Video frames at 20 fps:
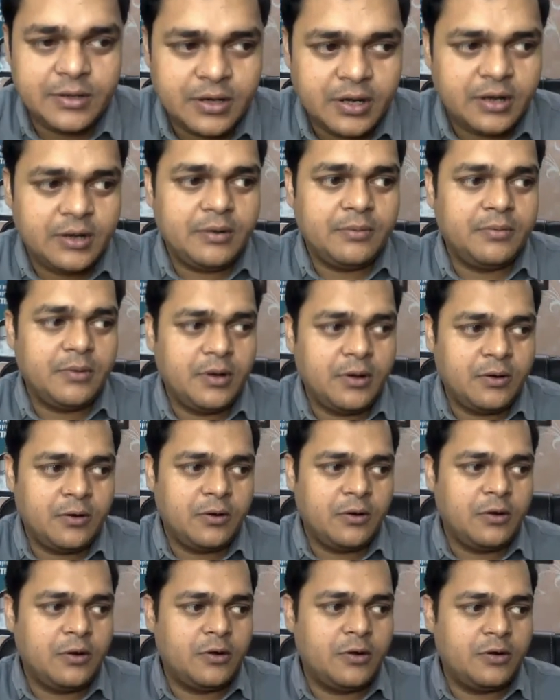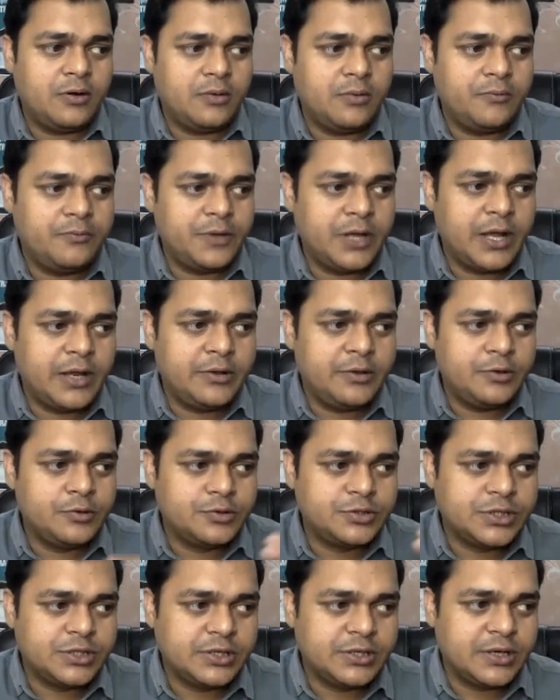
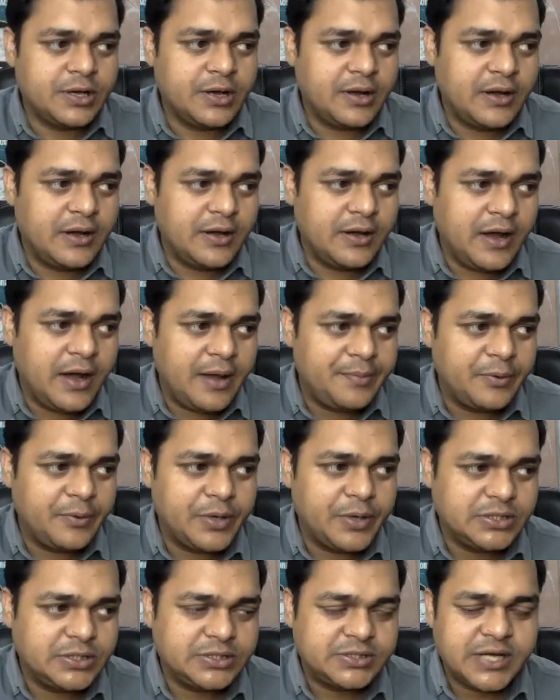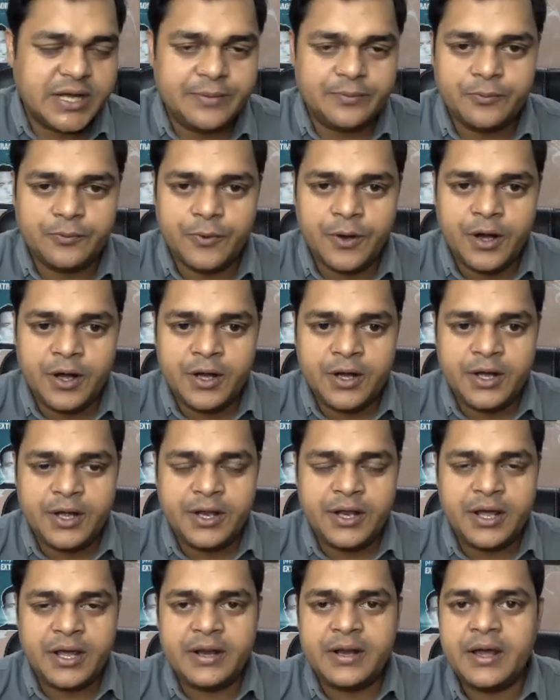hypervisor type 1
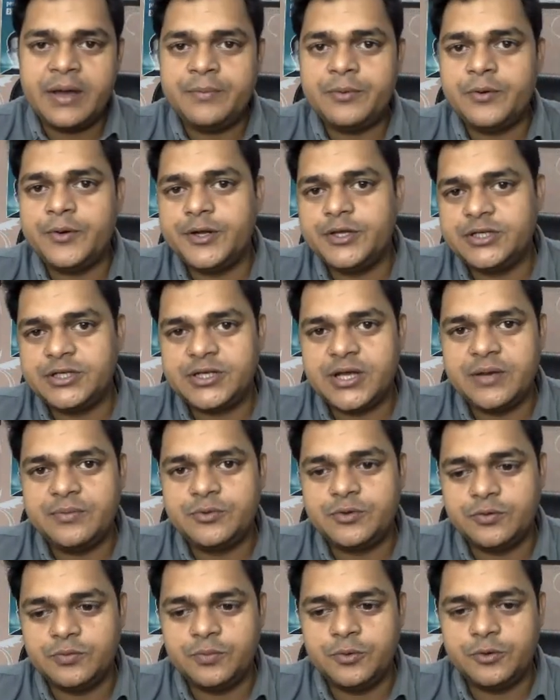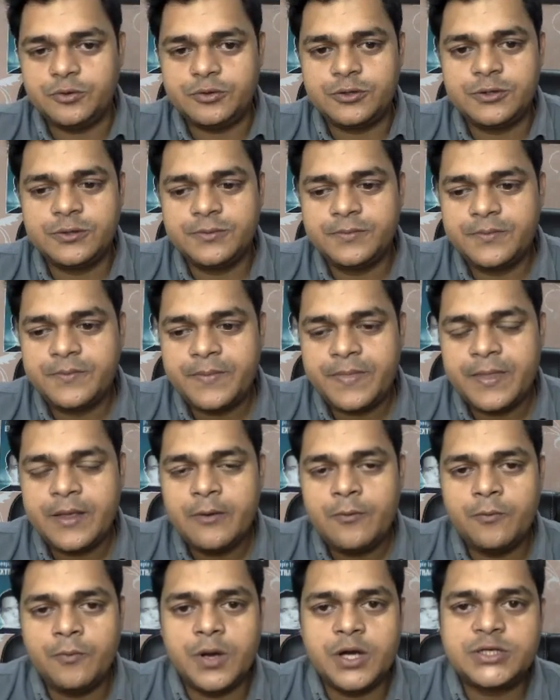and hypervisor type 2 both.
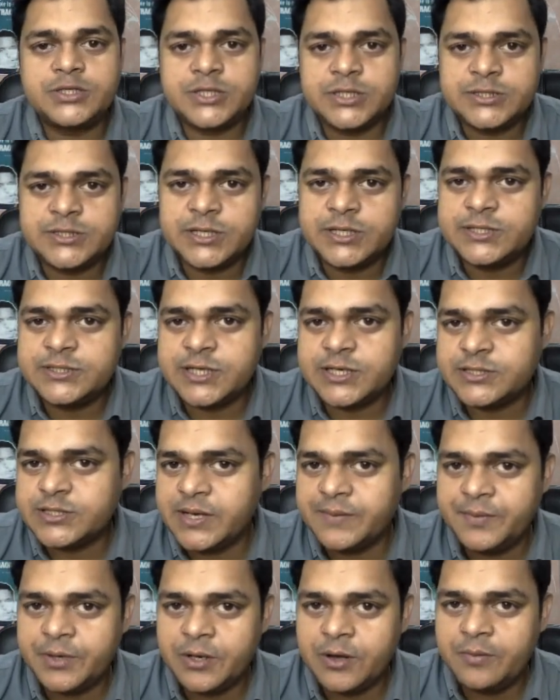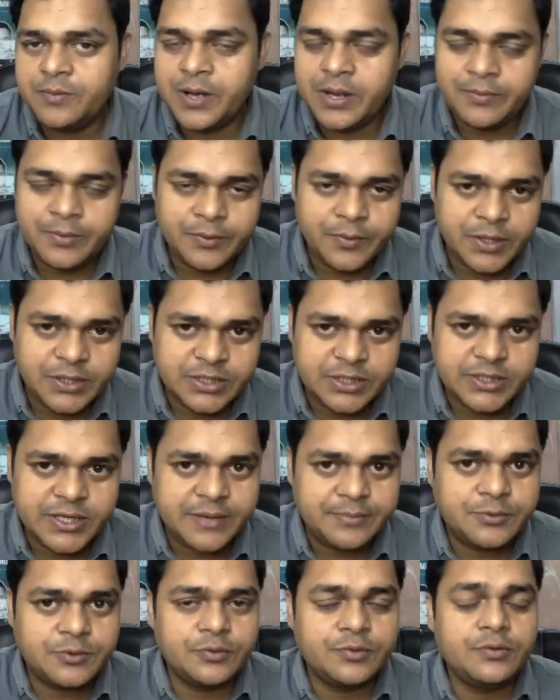Workstation is example of hypervisor
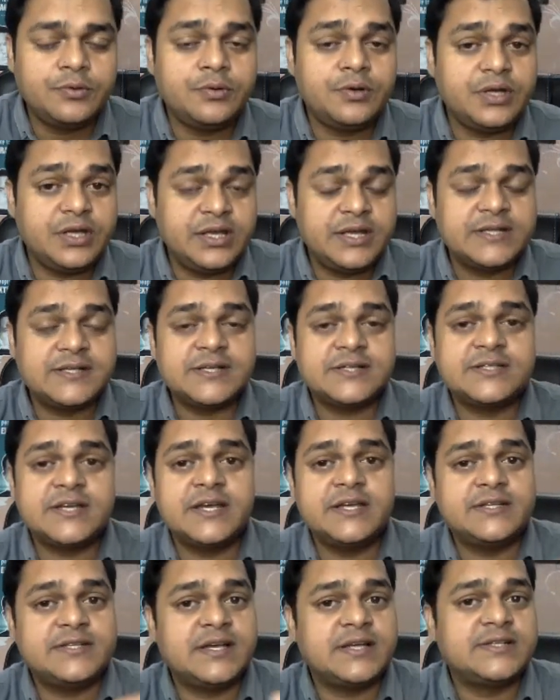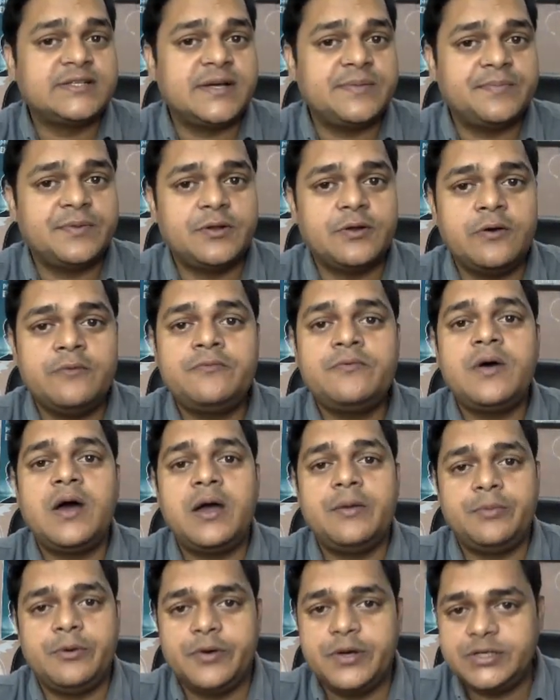type 2, Esxi is example of
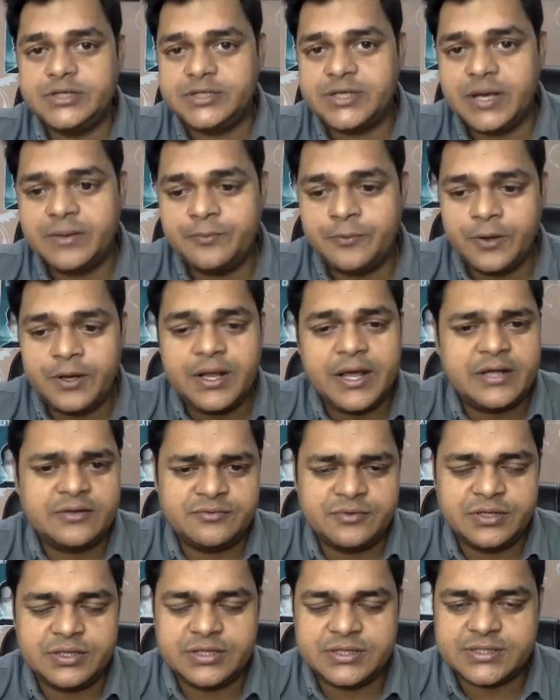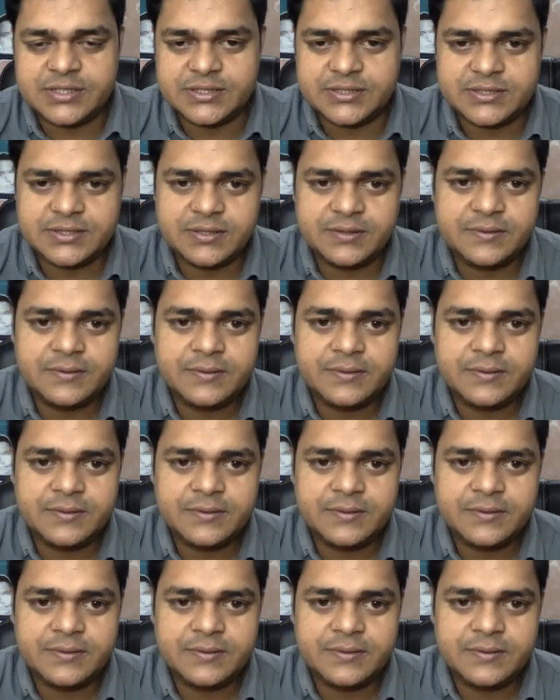hypervisor type 1 as we discussed.